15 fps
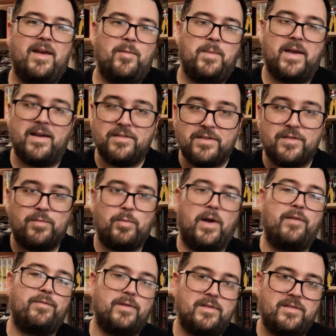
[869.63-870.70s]
Because it's
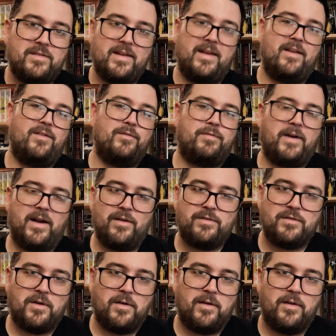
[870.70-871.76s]
referenced in
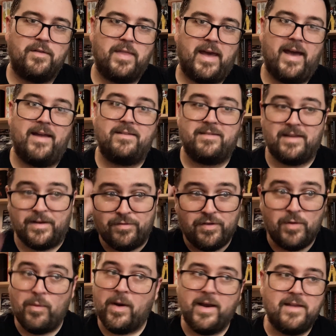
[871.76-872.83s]
Firestarter that if she
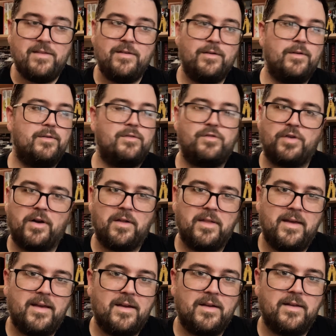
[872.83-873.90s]
wanted to,
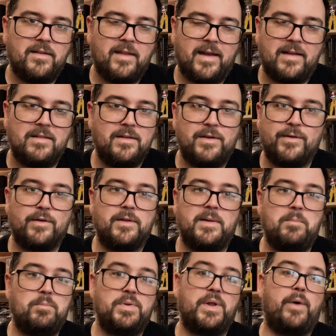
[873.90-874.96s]
Charlie could like literally
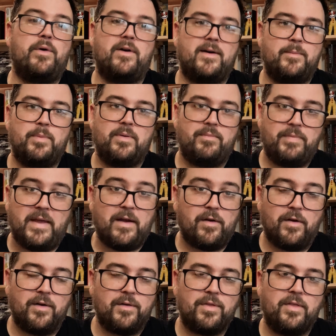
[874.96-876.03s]
blow up the
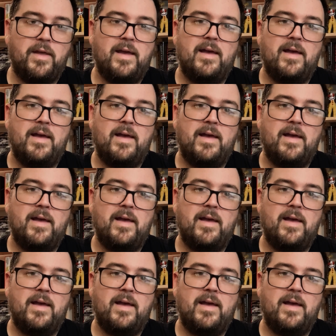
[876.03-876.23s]
earth.